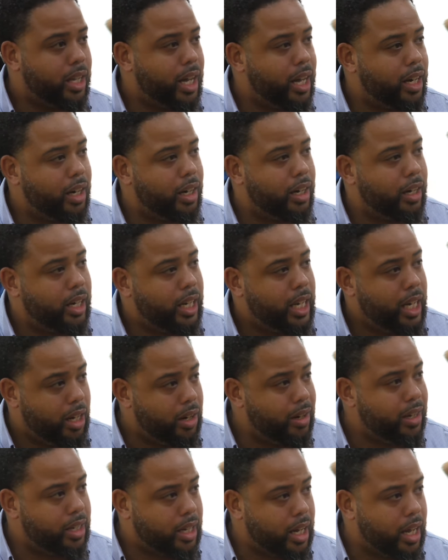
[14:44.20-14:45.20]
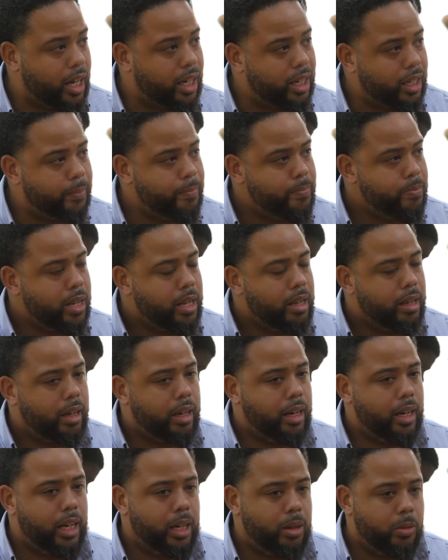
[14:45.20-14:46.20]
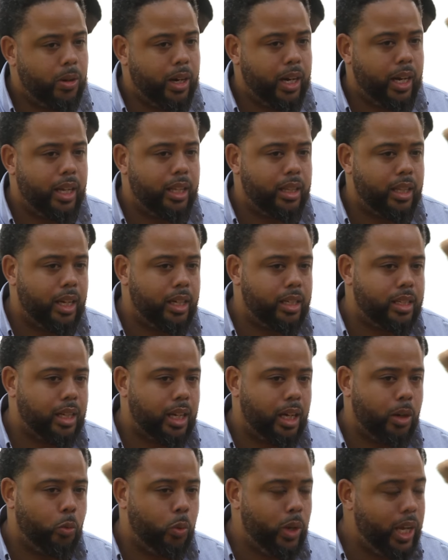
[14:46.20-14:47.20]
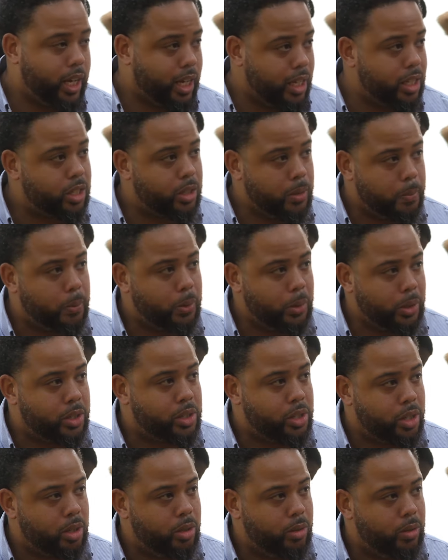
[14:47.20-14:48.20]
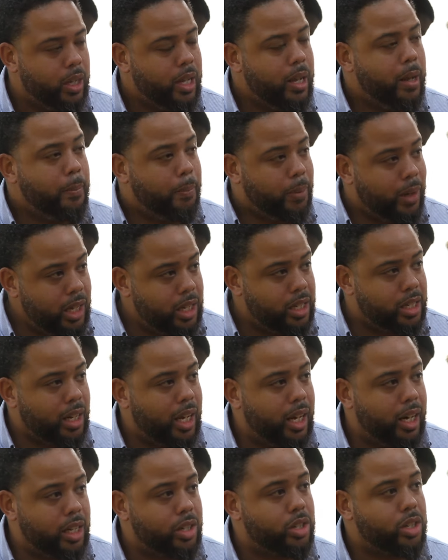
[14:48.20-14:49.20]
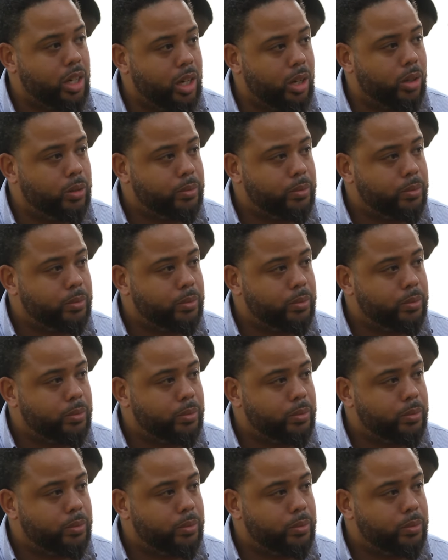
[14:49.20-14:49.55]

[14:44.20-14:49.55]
that are here in Ghana, in any way that we can support you, please let us know.